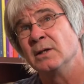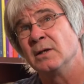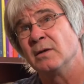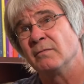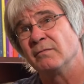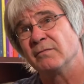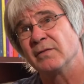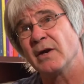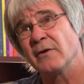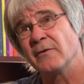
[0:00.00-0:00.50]

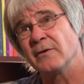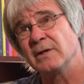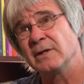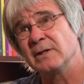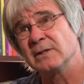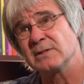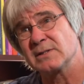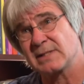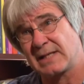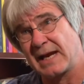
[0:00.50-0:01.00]

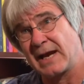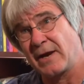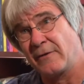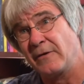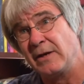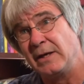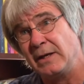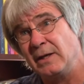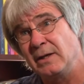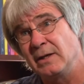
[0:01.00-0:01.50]
very
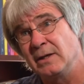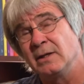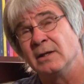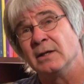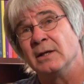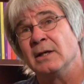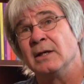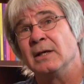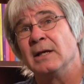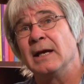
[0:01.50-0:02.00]
scary,
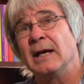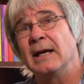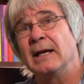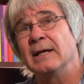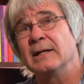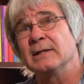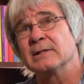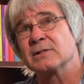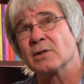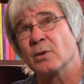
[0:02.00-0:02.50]

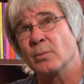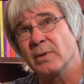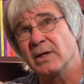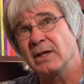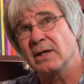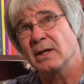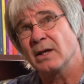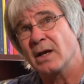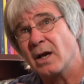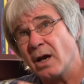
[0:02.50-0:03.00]
and so
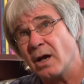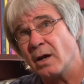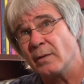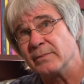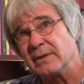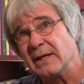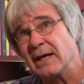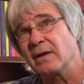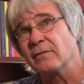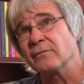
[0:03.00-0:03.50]
being
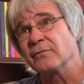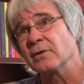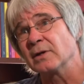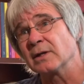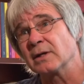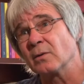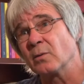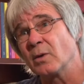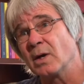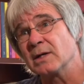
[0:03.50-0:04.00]
calmed down for a
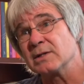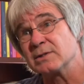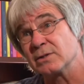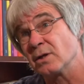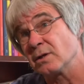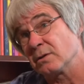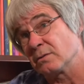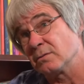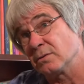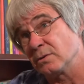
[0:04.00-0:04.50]
little while is
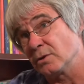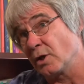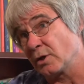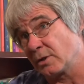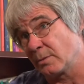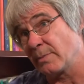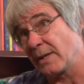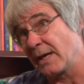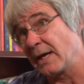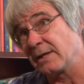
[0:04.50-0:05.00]
not
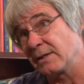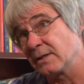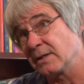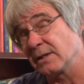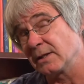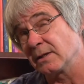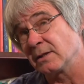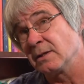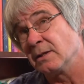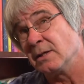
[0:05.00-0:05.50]
a bad
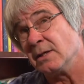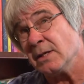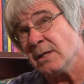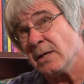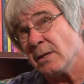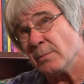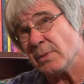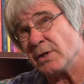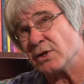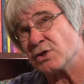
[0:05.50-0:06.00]
thing.
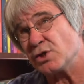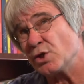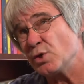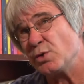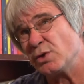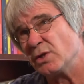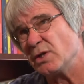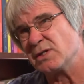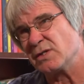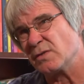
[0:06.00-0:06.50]
But
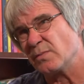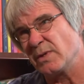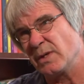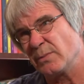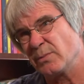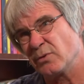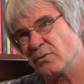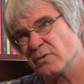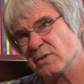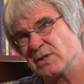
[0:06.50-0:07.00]
2/3 of
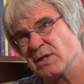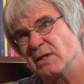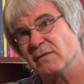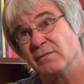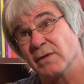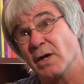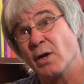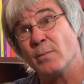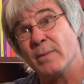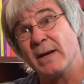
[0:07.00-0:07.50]
people receive
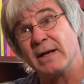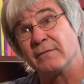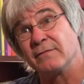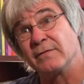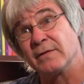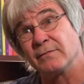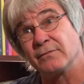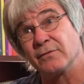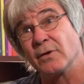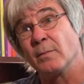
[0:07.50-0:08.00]
no
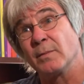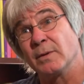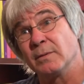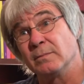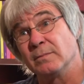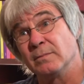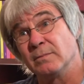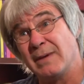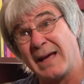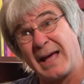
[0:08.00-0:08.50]
benefit from
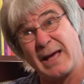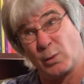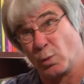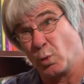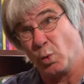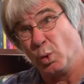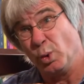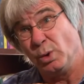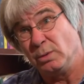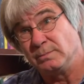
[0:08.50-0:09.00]
them at
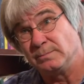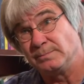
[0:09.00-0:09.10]
all,